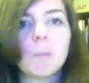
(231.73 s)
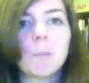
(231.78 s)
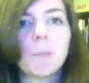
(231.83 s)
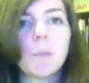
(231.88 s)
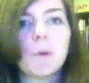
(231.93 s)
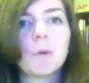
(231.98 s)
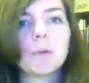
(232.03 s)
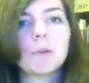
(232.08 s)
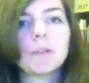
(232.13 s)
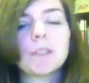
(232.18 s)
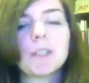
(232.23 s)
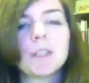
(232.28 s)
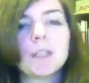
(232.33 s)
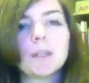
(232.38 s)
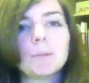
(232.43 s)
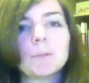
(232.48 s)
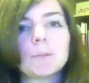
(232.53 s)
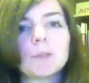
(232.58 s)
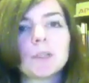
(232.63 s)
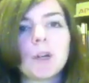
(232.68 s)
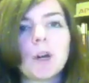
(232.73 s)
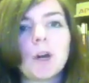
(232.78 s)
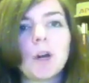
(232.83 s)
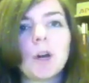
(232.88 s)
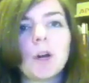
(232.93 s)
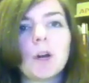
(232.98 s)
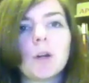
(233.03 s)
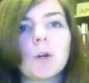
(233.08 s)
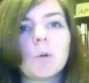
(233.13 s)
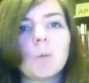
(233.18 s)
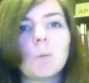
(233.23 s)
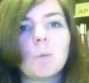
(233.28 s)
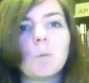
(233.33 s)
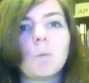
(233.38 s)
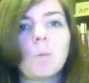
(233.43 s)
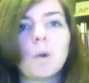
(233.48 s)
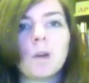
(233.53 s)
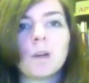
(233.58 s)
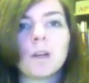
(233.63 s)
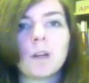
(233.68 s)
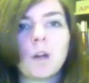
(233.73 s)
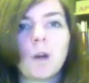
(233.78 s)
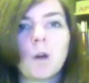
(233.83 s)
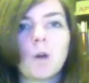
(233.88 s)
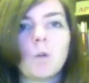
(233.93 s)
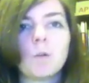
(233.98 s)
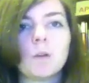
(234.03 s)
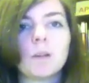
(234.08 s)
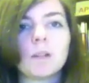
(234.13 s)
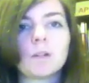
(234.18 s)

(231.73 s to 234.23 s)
Both teams are 1-0